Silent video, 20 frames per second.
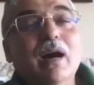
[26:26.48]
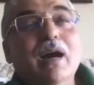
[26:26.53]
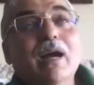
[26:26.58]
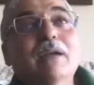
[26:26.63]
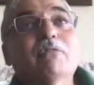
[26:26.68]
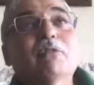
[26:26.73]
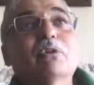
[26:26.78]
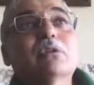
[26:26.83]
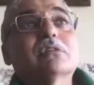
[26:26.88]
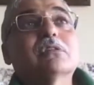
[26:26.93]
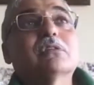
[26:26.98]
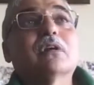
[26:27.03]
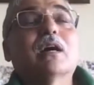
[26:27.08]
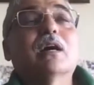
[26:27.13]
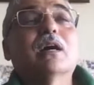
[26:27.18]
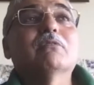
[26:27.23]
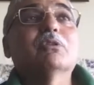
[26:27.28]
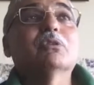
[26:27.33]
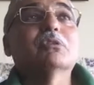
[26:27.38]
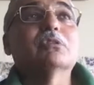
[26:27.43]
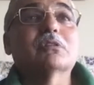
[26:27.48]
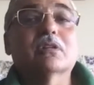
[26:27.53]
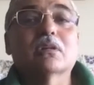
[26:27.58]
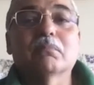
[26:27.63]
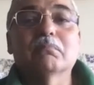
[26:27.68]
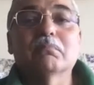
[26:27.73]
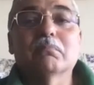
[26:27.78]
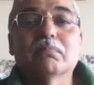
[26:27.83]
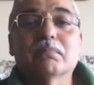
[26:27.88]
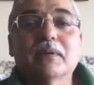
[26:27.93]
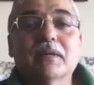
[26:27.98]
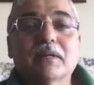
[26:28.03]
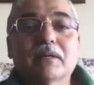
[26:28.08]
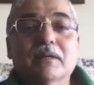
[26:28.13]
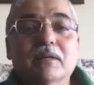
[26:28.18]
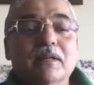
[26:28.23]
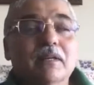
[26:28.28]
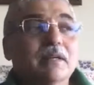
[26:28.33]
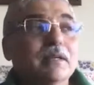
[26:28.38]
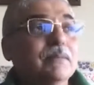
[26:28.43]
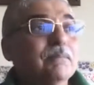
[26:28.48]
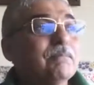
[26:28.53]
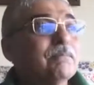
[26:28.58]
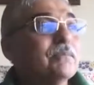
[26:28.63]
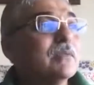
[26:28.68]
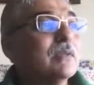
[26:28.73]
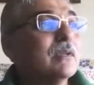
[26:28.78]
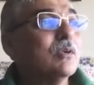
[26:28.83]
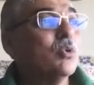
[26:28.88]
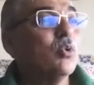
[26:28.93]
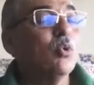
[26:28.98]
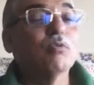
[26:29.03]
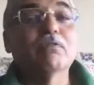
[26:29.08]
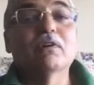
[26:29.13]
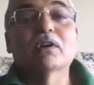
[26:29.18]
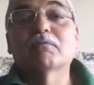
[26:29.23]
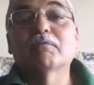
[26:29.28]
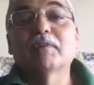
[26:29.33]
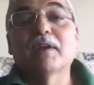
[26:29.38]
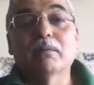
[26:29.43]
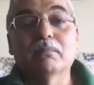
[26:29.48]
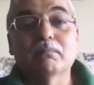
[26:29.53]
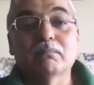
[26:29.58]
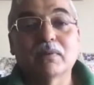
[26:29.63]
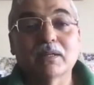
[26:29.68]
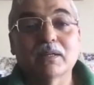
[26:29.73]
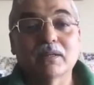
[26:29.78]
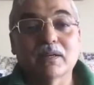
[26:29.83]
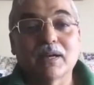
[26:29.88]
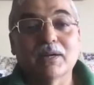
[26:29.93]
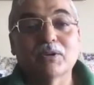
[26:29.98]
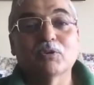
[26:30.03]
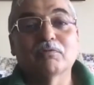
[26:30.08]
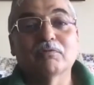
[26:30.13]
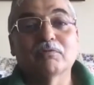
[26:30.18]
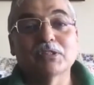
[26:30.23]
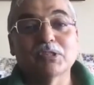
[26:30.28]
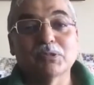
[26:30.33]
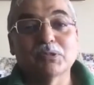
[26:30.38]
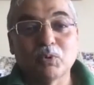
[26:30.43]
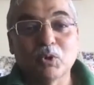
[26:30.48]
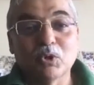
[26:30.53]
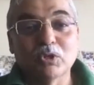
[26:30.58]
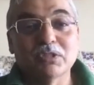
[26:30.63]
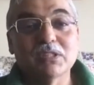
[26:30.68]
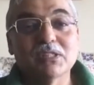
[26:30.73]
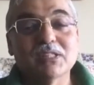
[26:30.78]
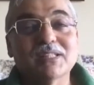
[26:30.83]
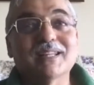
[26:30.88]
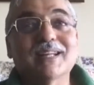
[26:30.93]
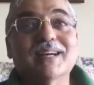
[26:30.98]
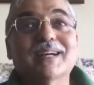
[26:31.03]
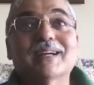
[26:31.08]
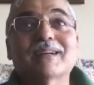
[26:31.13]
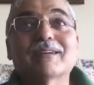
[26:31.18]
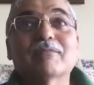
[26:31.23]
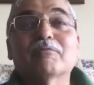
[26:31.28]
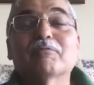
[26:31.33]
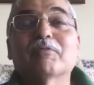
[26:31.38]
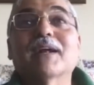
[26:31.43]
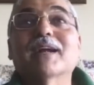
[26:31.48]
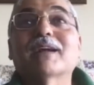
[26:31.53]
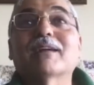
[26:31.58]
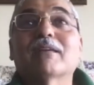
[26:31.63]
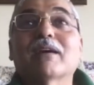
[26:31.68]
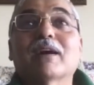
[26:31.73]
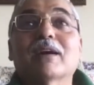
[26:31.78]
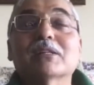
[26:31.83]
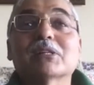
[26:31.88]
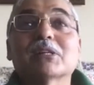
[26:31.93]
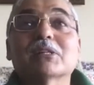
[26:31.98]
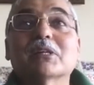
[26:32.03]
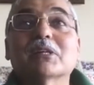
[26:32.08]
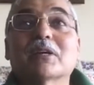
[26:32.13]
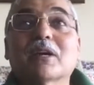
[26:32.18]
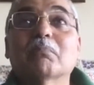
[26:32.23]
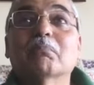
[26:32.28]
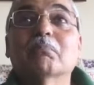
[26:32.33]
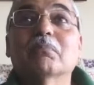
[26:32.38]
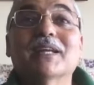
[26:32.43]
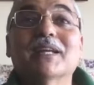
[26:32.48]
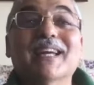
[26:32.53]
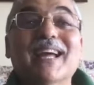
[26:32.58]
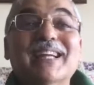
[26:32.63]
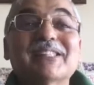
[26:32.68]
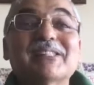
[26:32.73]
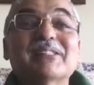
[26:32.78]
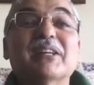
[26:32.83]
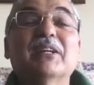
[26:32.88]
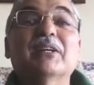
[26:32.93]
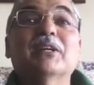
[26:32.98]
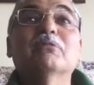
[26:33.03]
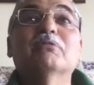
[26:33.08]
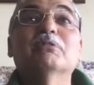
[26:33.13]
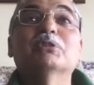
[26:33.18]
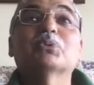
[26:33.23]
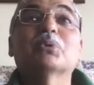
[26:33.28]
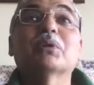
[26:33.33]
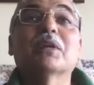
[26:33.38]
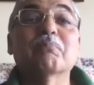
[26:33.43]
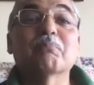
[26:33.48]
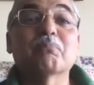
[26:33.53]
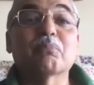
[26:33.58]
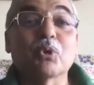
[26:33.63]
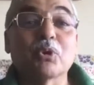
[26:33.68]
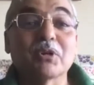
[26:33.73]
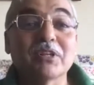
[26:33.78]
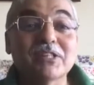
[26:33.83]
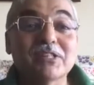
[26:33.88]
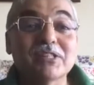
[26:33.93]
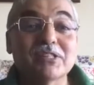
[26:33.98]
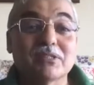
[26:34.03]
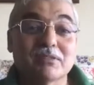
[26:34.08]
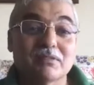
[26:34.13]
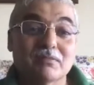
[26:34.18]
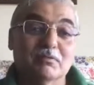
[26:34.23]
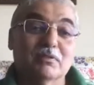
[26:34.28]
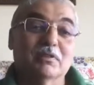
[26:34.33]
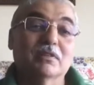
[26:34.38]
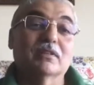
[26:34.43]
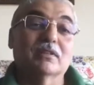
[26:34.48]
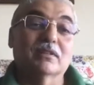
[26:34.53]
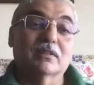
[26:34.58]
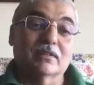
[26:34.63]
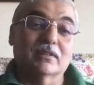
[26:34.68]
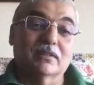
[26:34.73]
I was completely overwhelmed by the kind of response that, forget us as a company, as individual employees were